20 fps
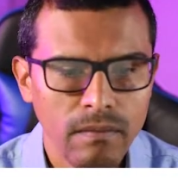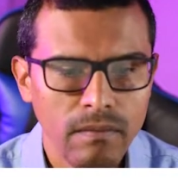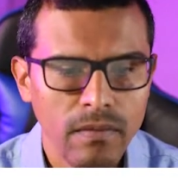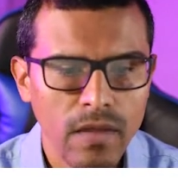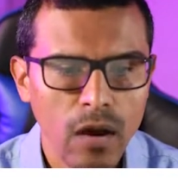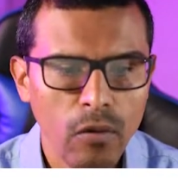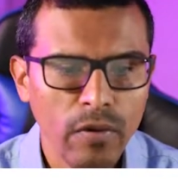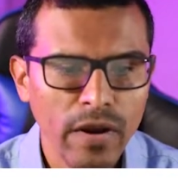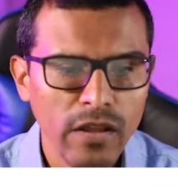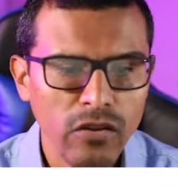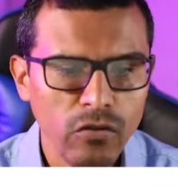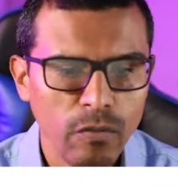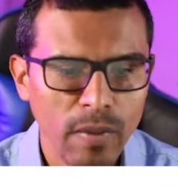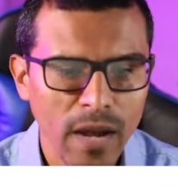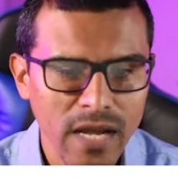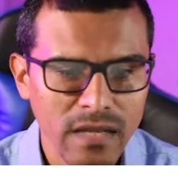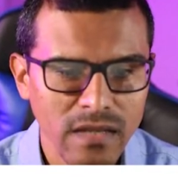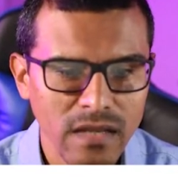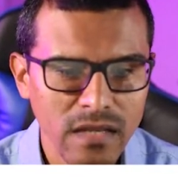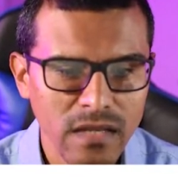Now we need to
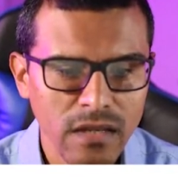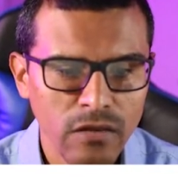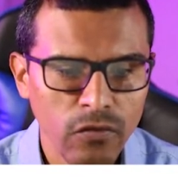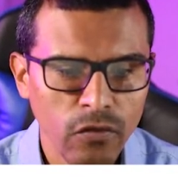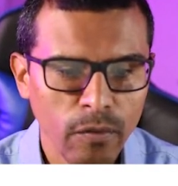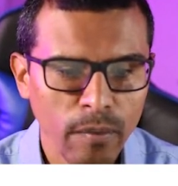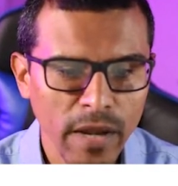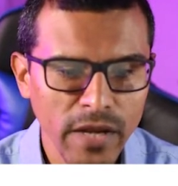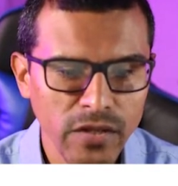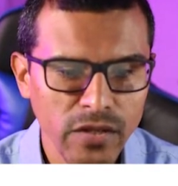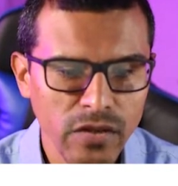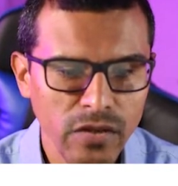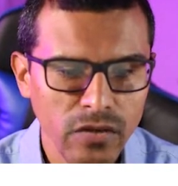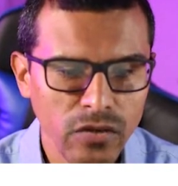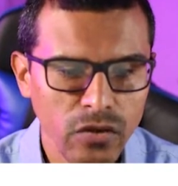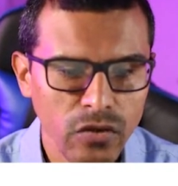pass this information